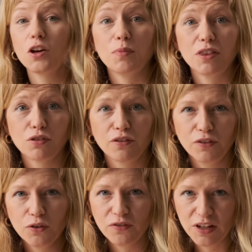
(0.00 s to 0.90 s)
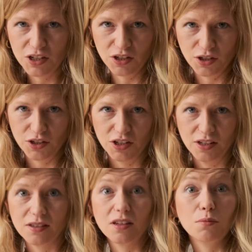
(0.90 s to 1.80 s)
But there are a few finishing
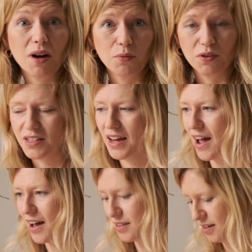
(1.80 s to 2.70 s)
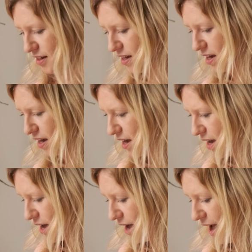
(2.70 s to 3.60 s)
touches that you might want to add.
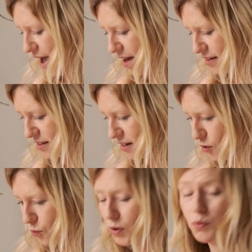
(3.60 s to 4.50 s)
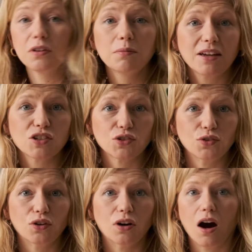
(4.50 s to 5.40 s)
And we want to make
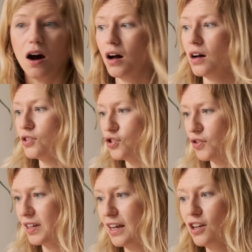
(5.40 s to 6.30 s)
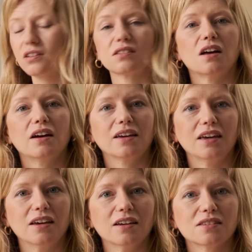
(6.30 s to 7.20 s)
sure our donkey looks like
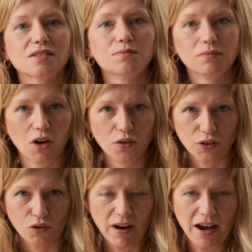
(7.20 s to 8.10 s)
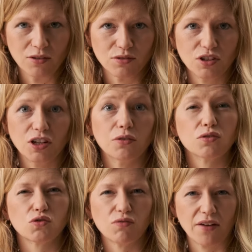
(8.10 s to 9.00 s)
he is on the ground, you know,
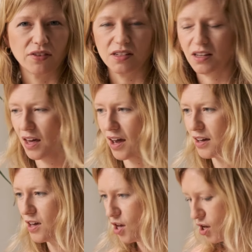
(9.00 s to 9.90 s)
there's gravity there.